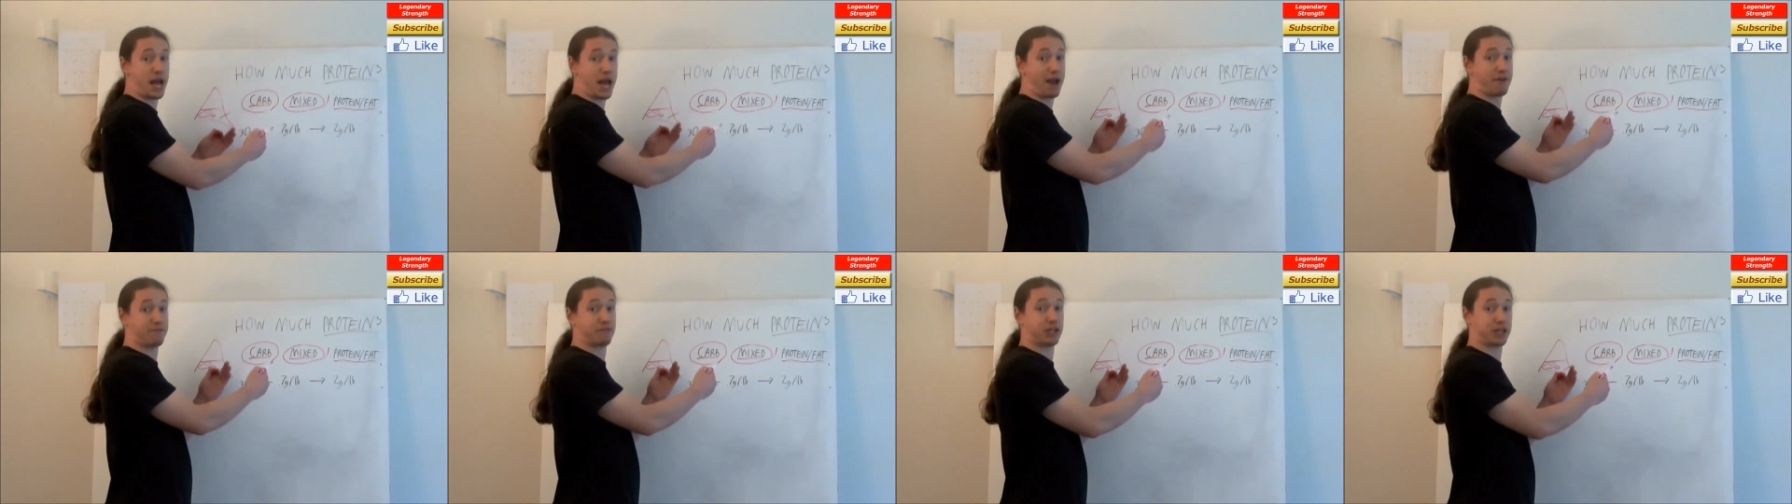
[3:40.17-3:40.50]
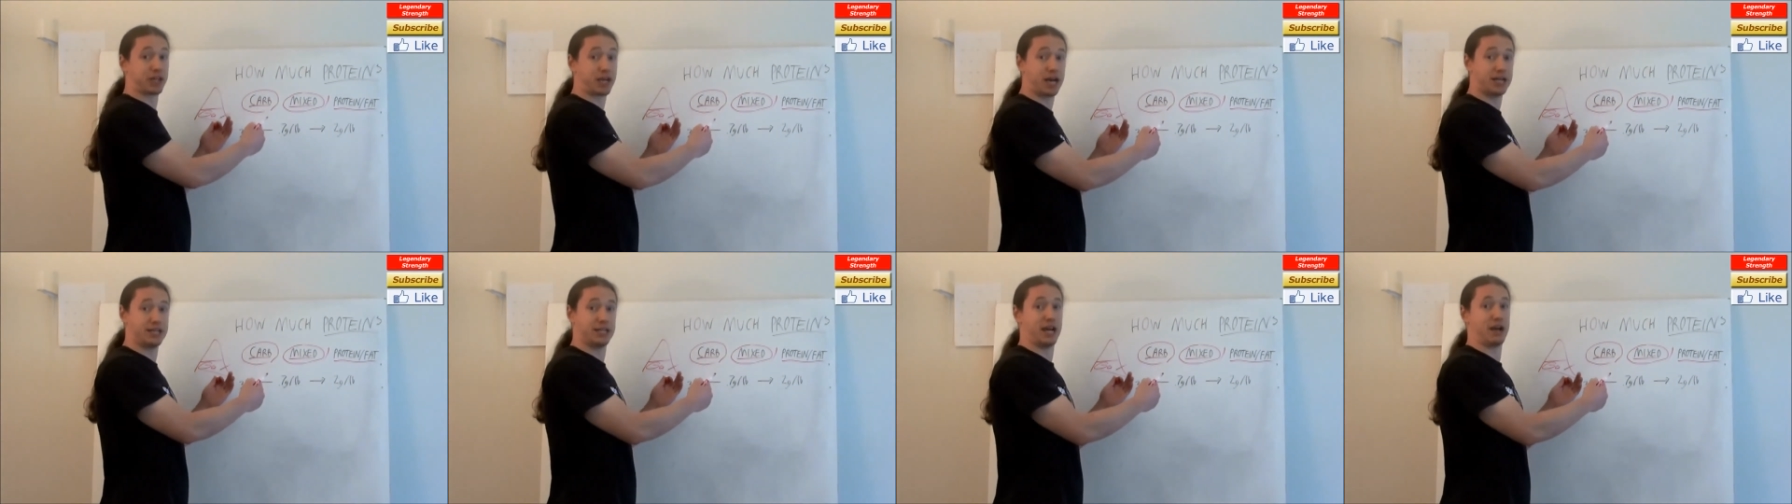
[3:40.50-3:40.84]
have to
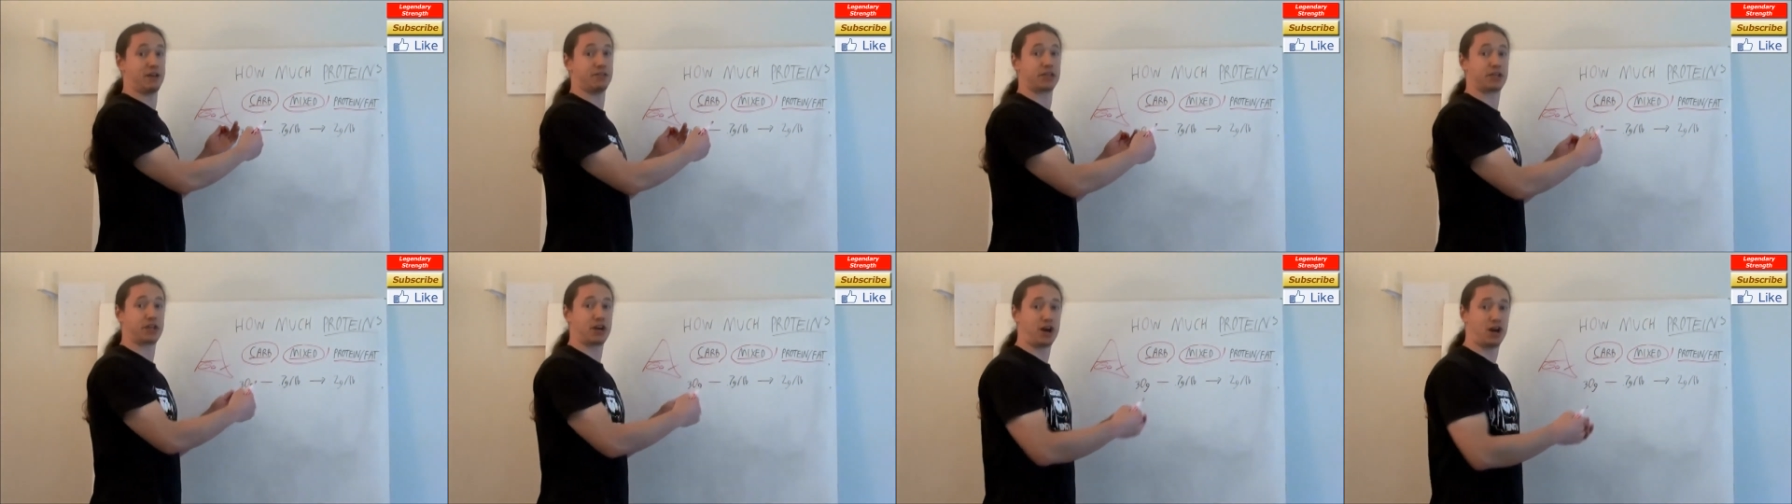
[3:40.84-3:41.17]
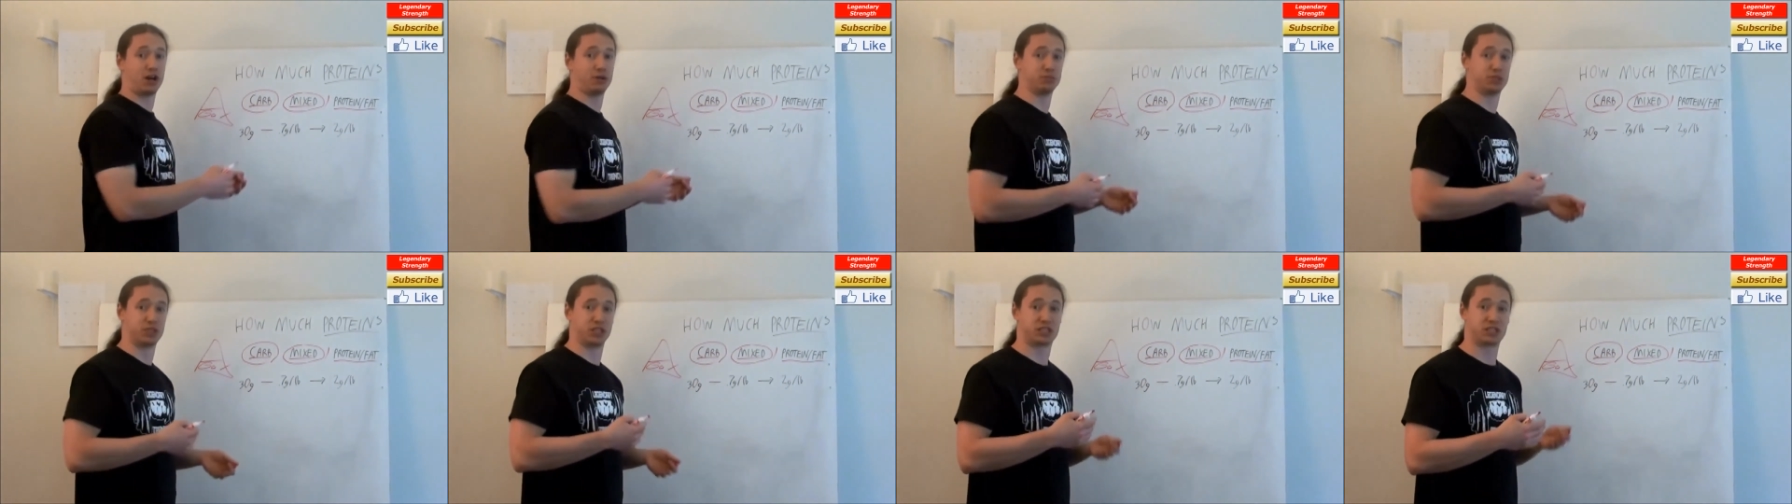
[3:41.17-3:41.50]
cut down the
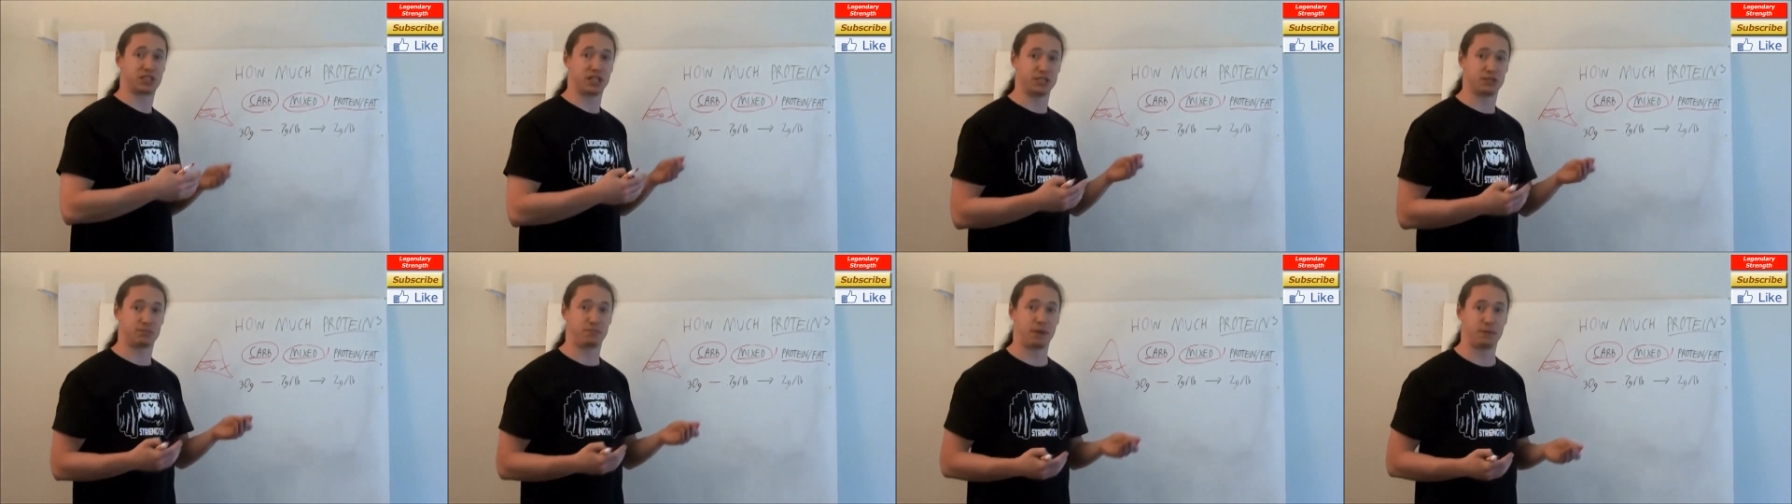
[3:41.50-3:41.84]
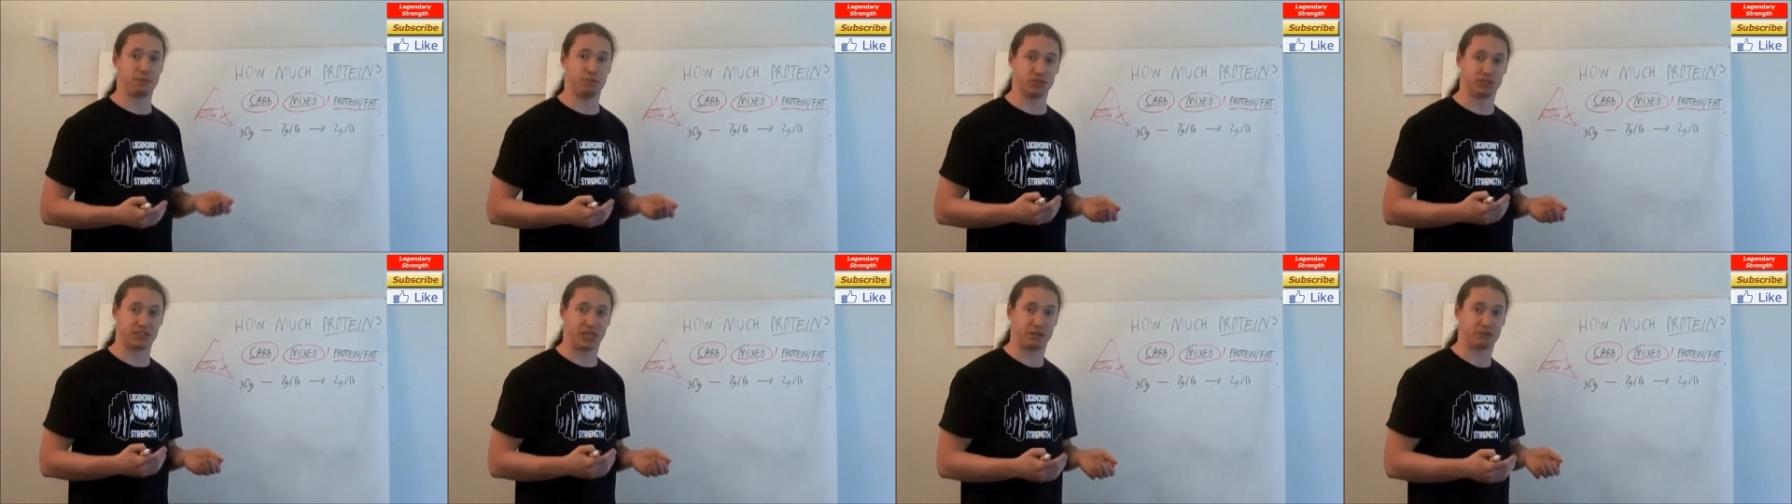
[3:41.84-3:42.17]
carbs just because
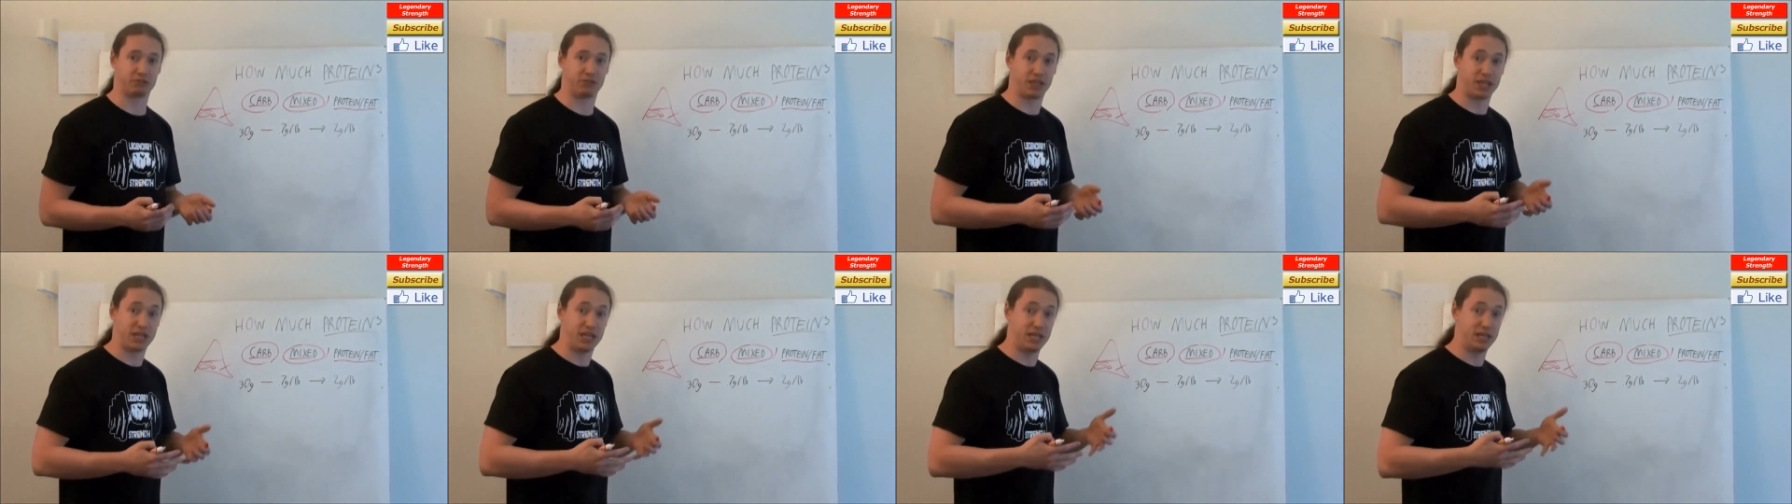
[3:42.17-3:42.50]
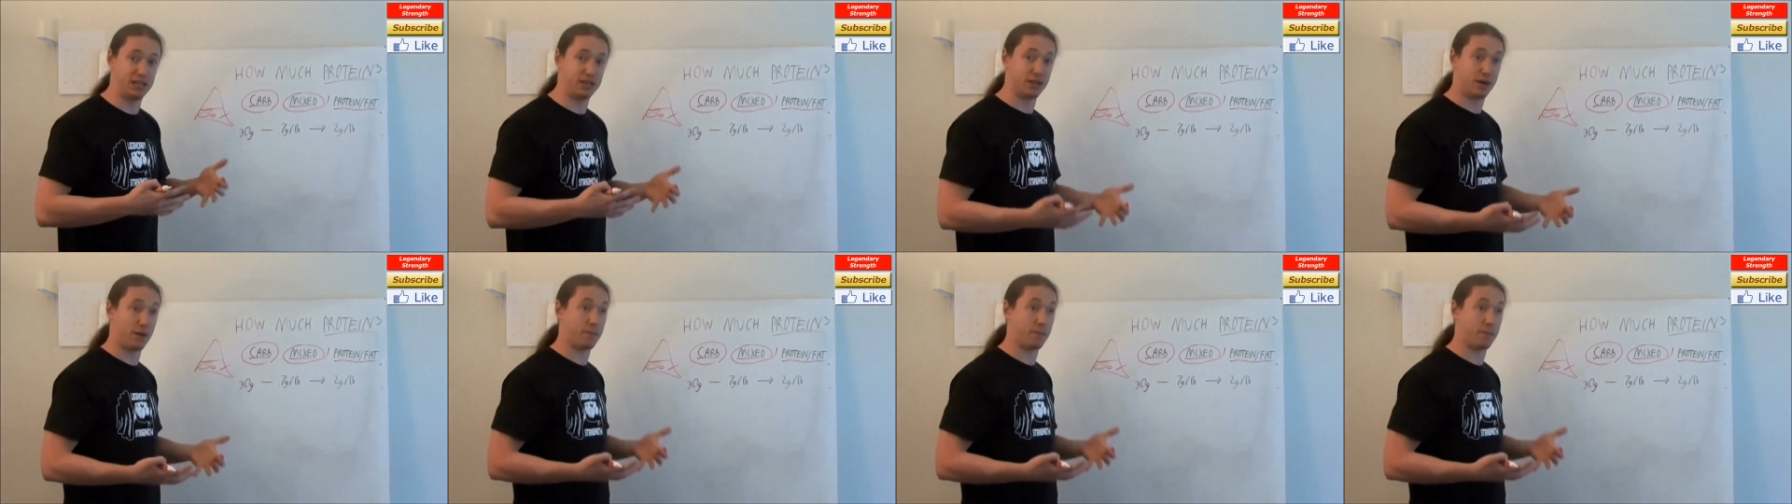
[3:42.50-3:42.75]
people generally eat